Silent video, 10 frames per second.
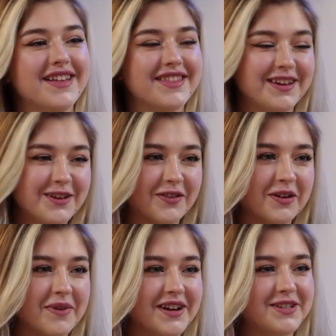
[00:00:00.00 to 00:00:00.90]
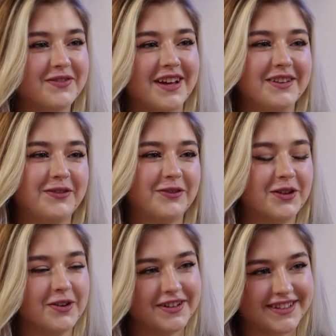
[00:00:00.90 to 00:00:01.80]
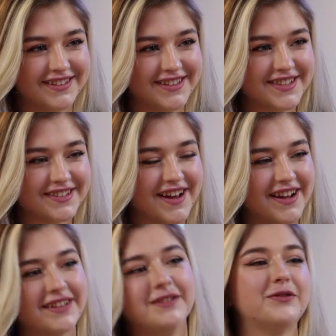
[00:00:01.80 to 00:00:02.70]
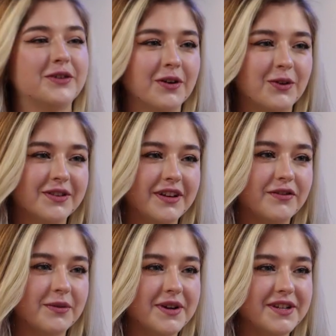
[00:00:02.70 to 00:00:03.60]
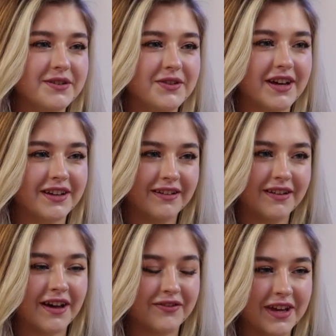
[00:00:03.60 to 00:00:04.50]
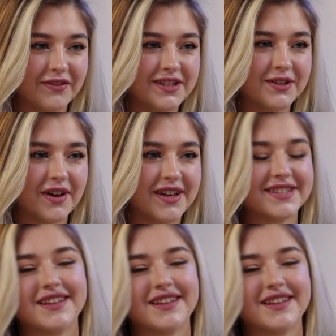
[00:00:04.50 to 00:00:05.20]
Thank you very much, Vlad, for your attendance tonight and for all the information you have given to us.